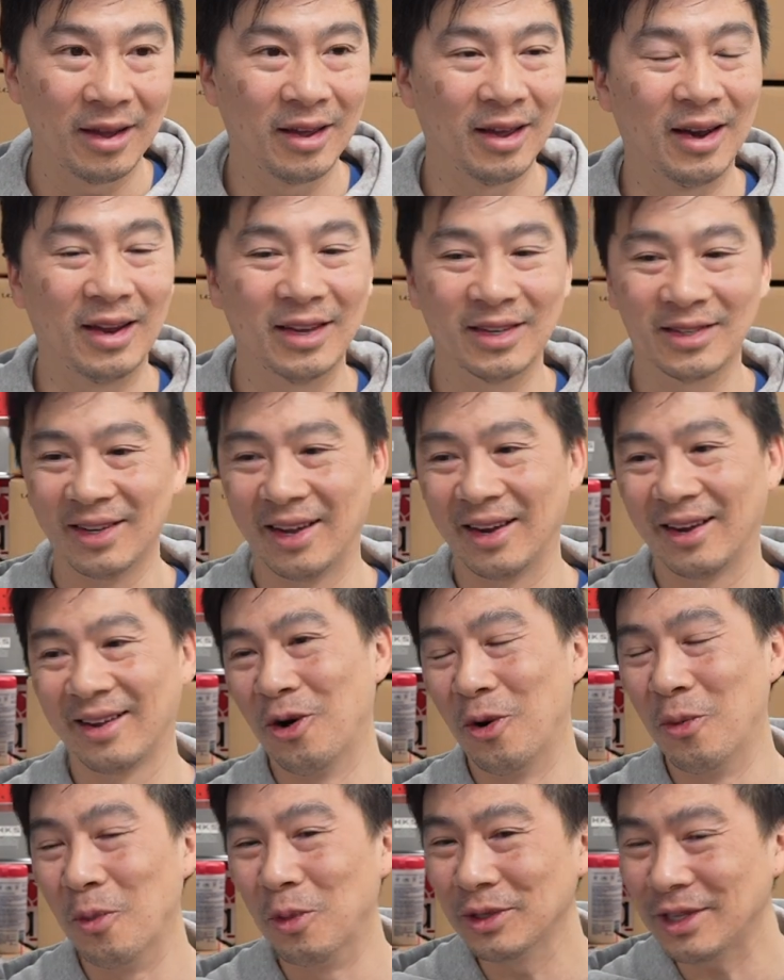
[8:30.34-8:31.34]
and it's like
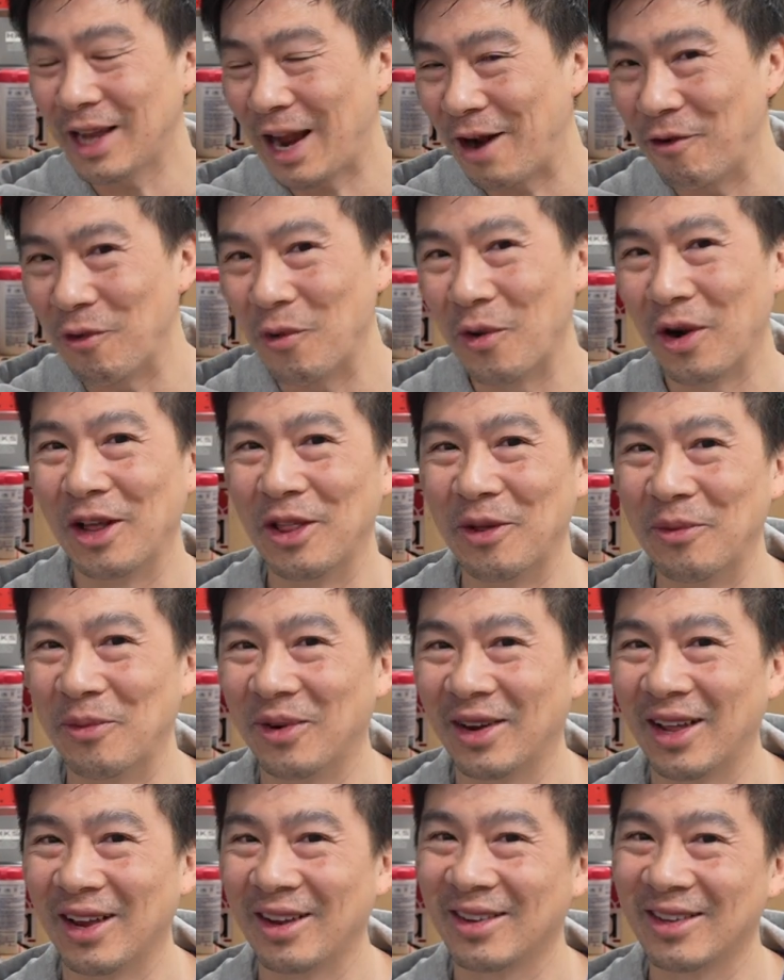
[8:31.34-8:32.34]
almost every one of them
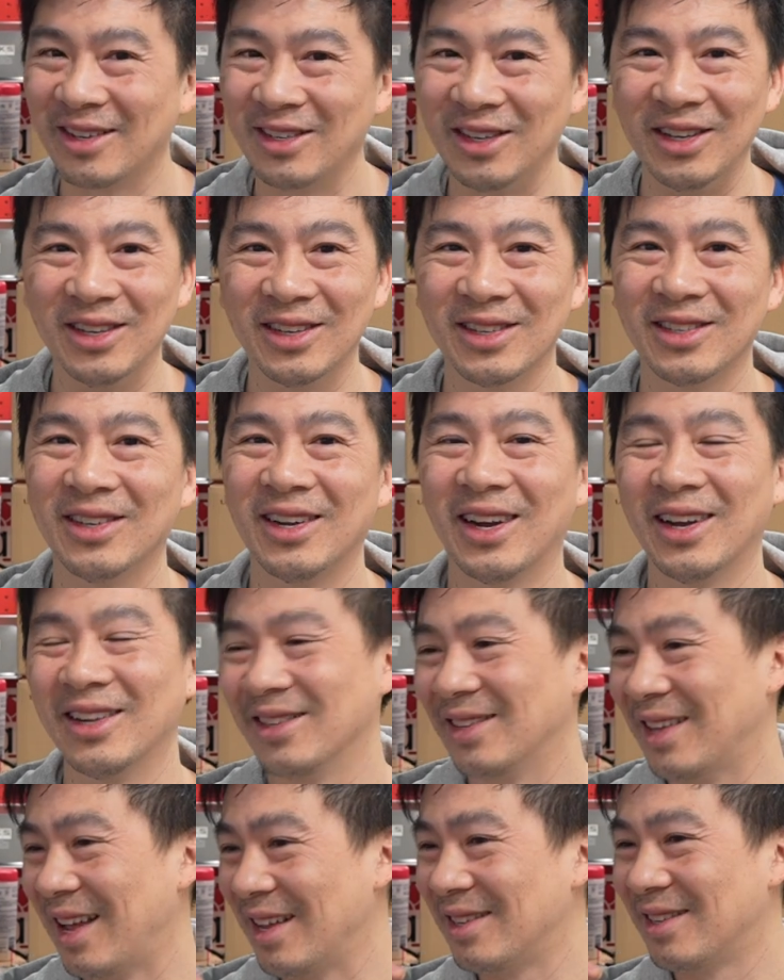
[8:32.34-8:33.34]
were like, genius, you guys,
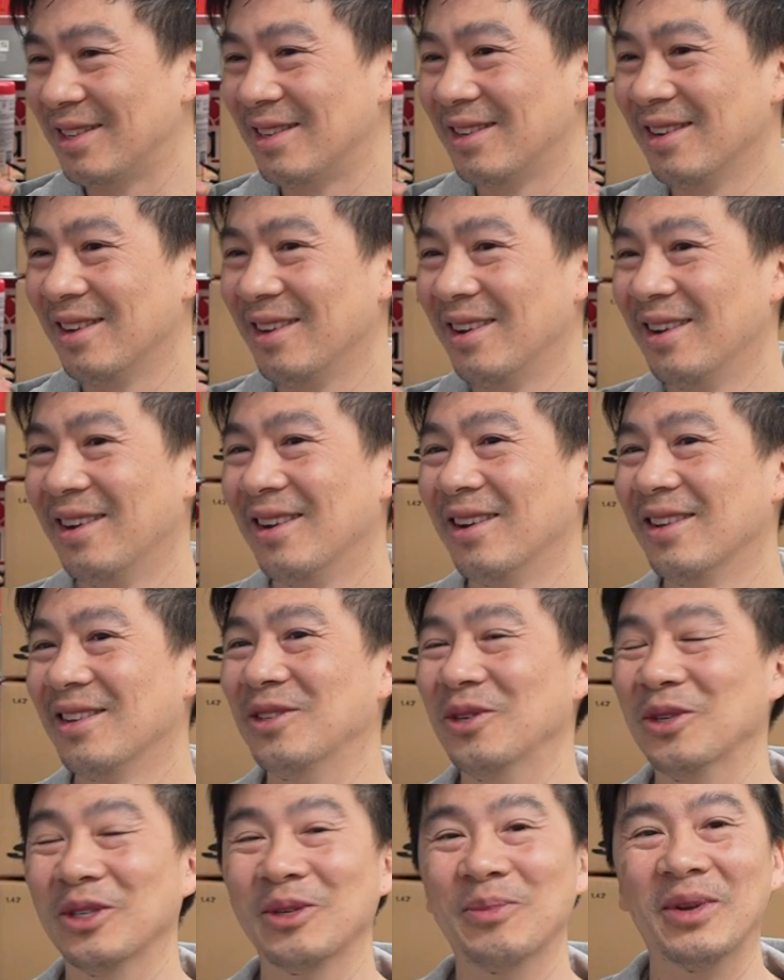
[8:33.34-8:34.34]
that's
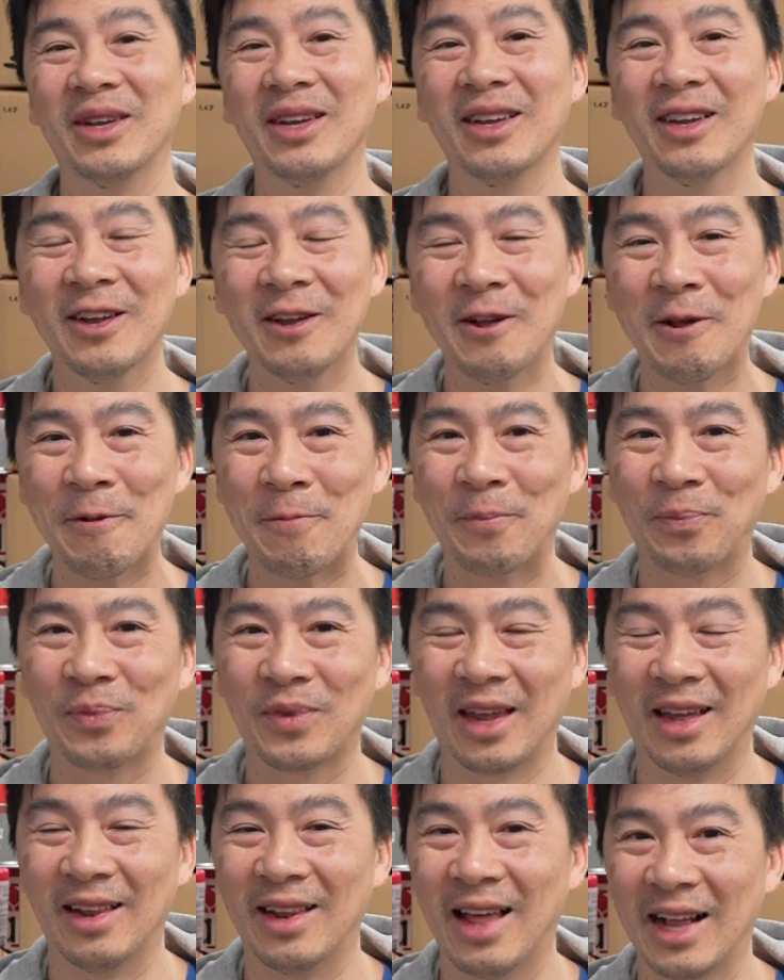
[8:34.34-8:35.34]
suits me.
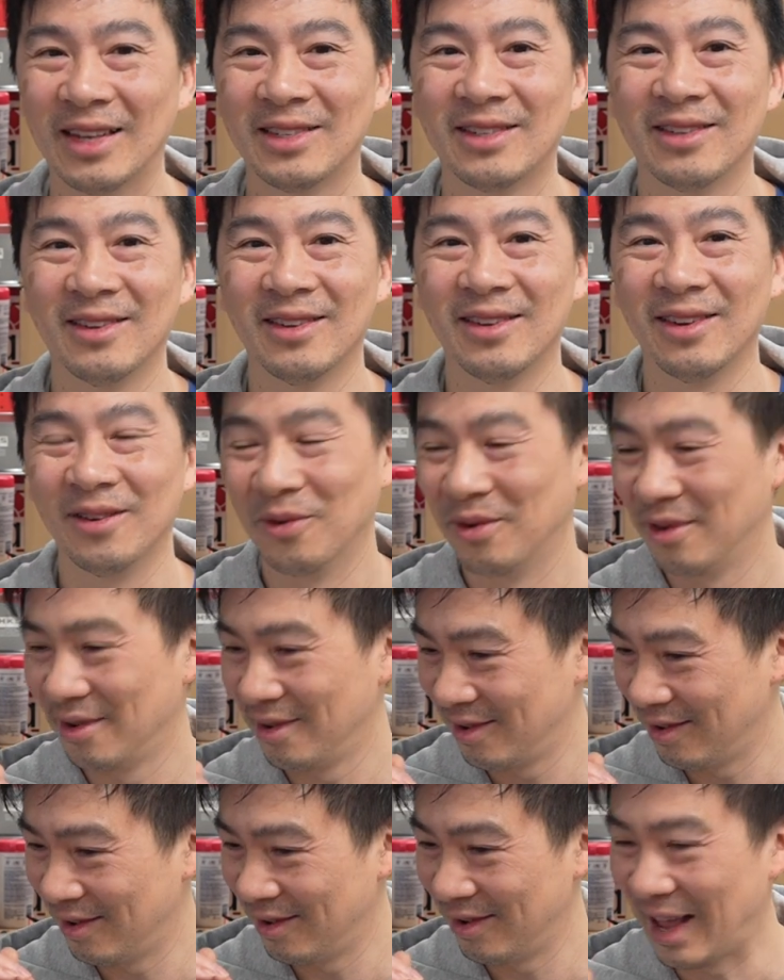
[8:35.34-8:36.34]
And that's,
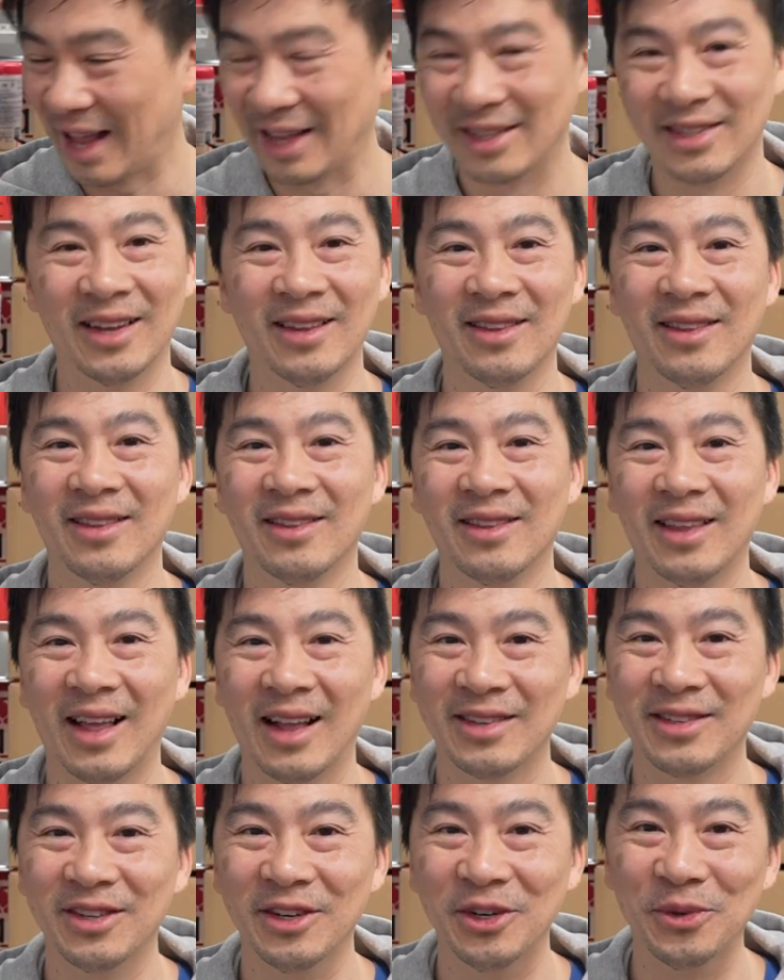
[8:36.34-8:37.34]
that's it.
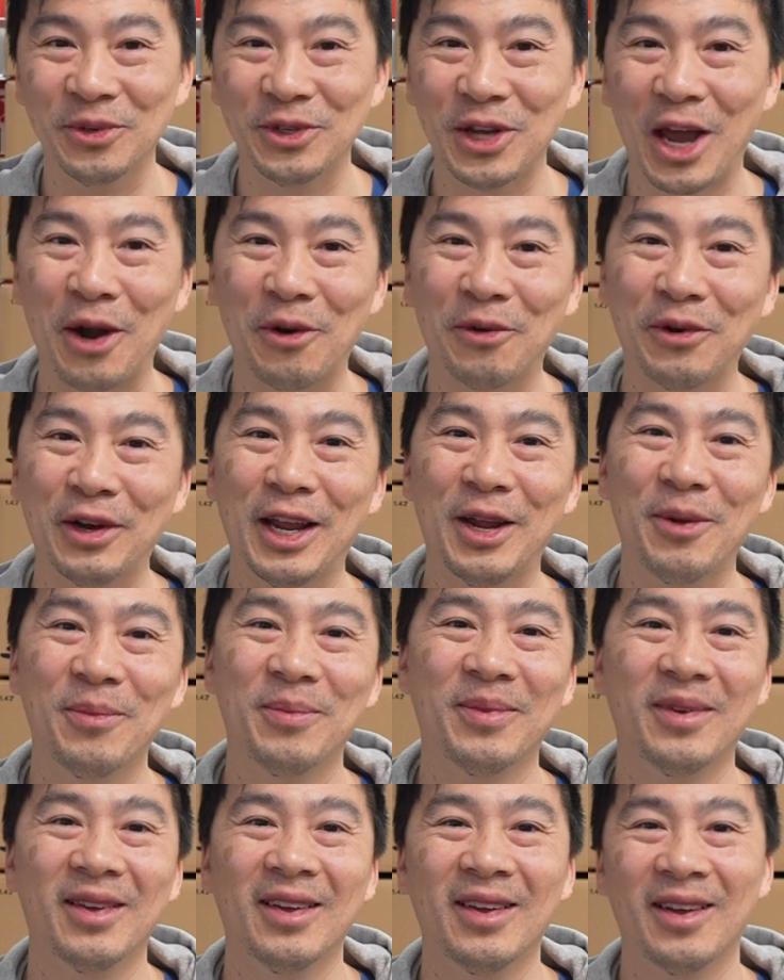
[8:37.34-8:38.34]
That's the new channel name.
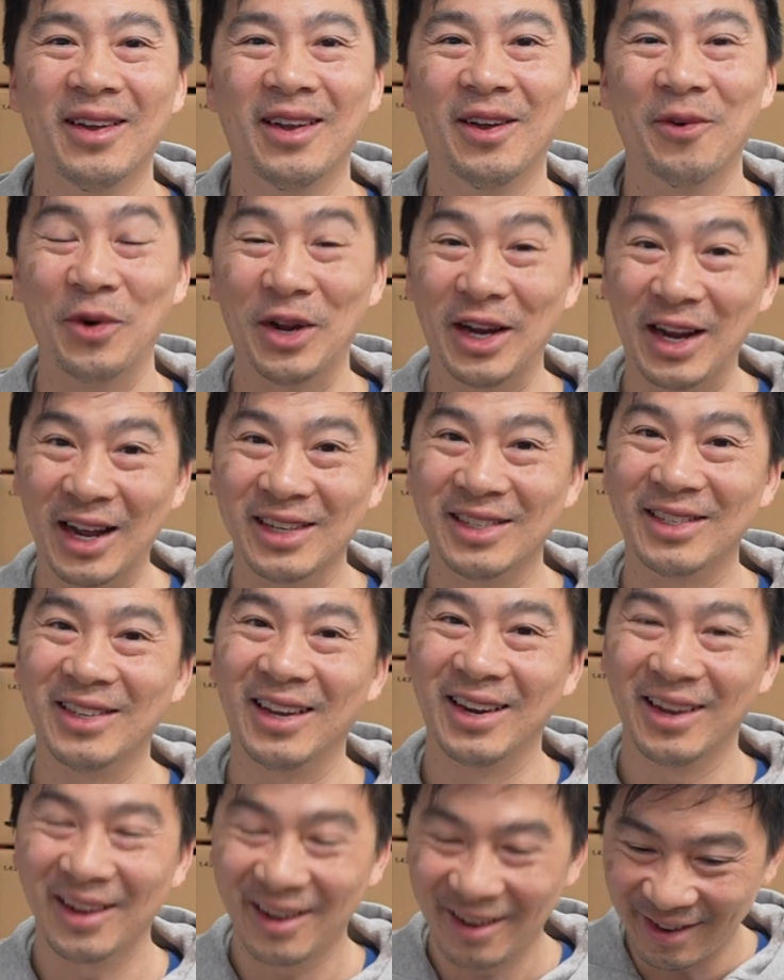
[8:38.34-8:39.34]
What do you guys
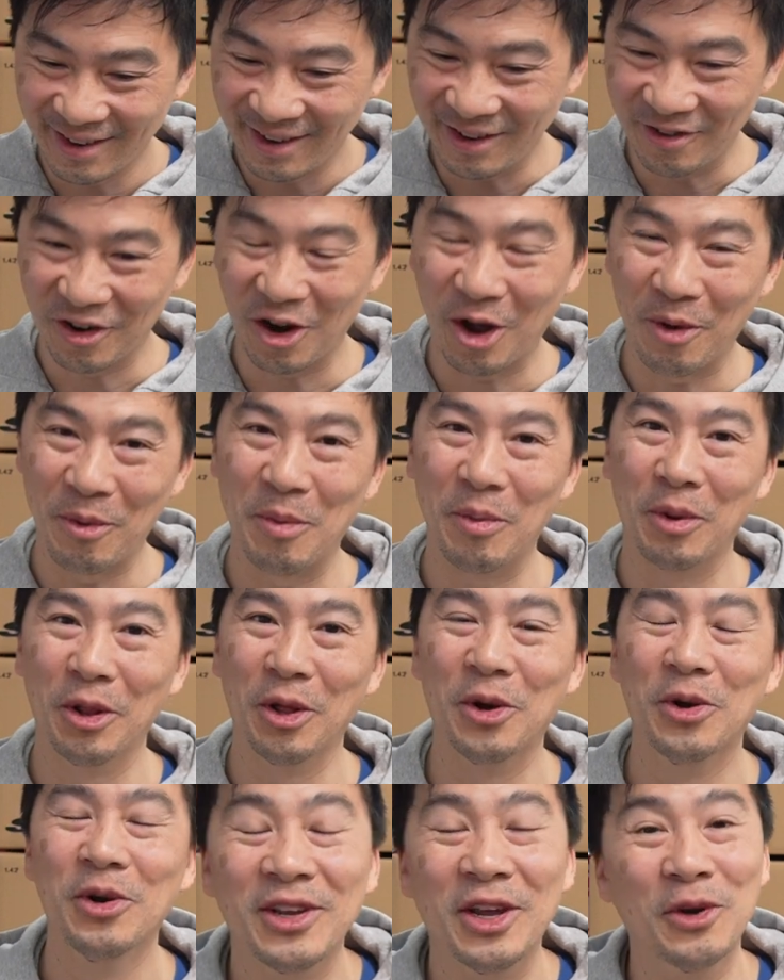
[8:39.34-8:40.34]
think? Leave a comment
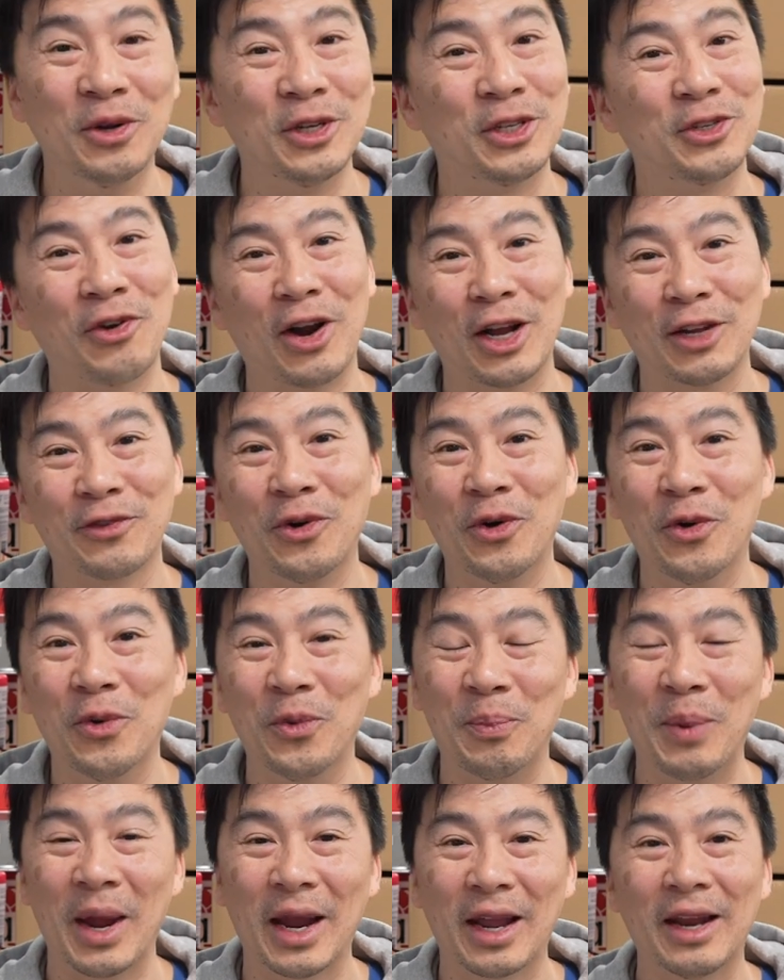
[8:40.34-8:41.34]
below. It was stressful.
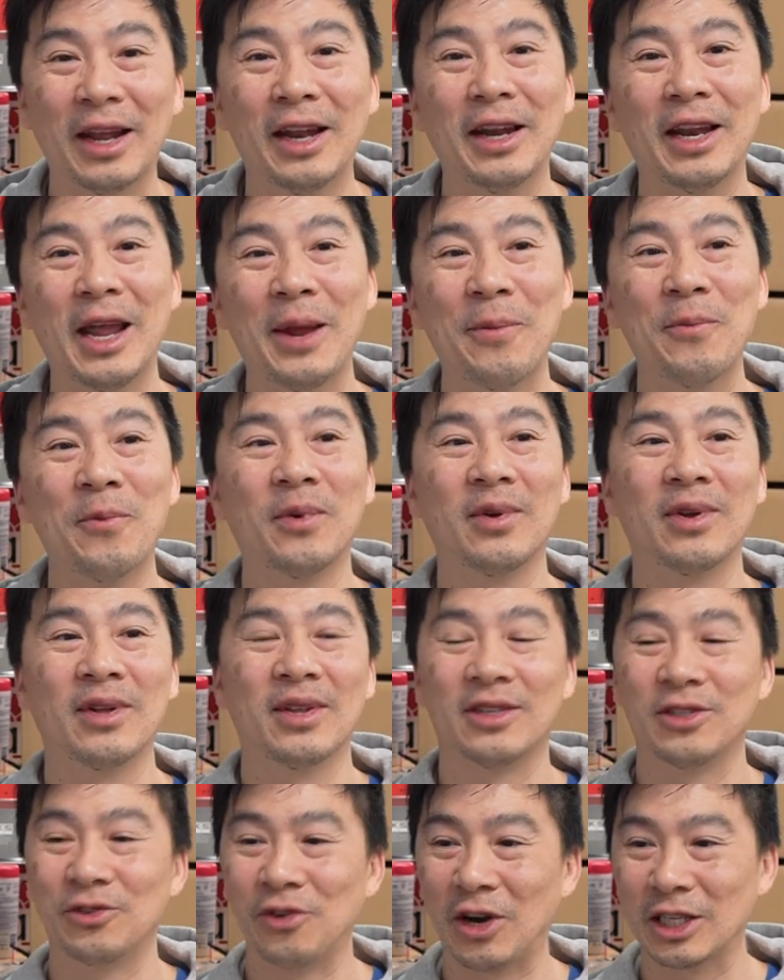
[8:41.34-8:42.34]
Picking a name
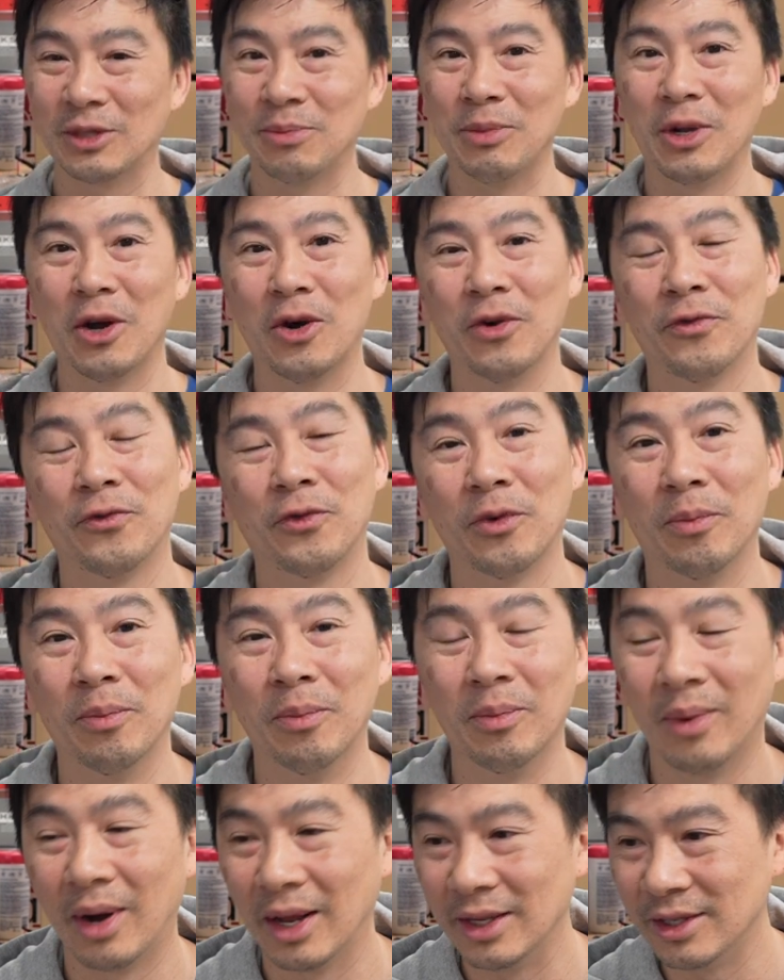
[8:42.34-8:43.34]
stressed me out for
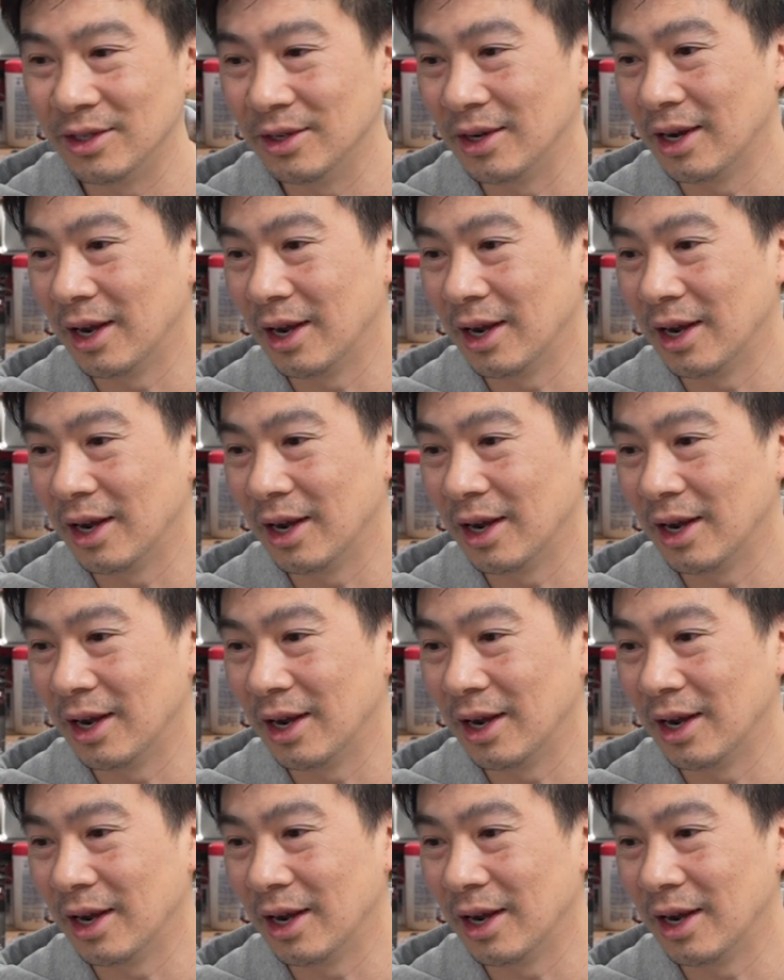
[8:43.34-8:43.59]
months, you